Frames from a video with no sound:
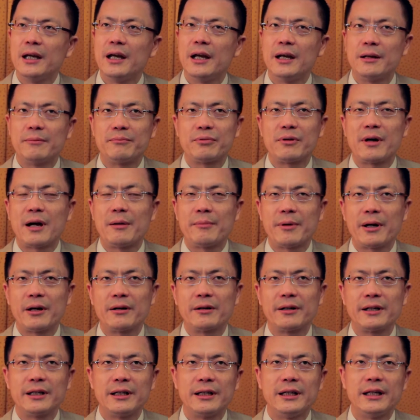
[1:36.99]
and
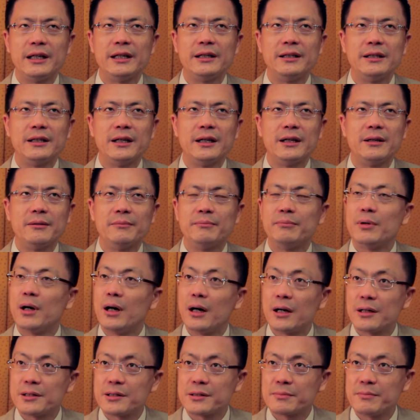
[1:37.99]
primarily in
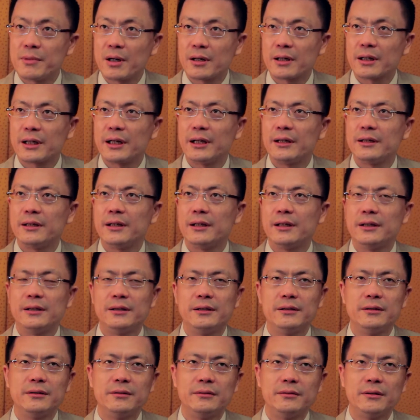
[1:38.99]
bonds market,
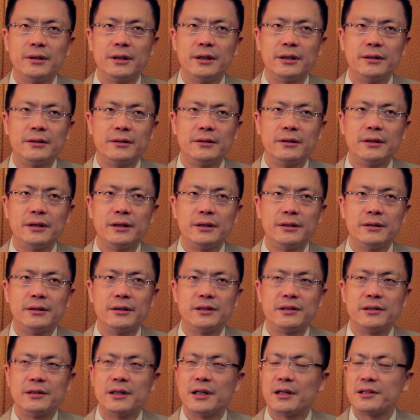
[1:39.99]
in
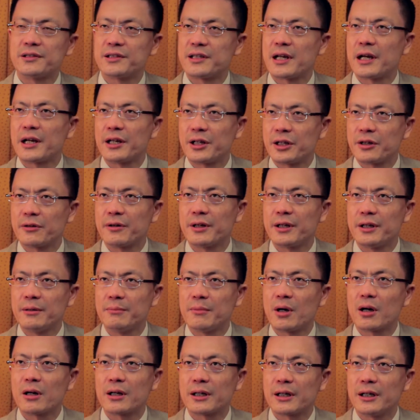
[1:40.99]
secondary
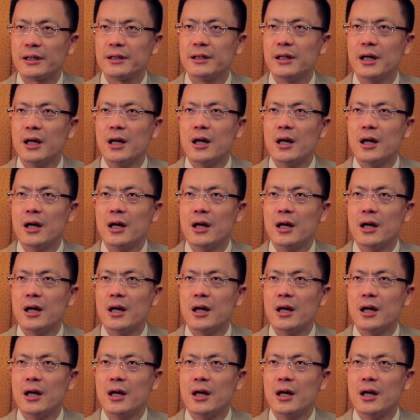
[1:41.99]
market.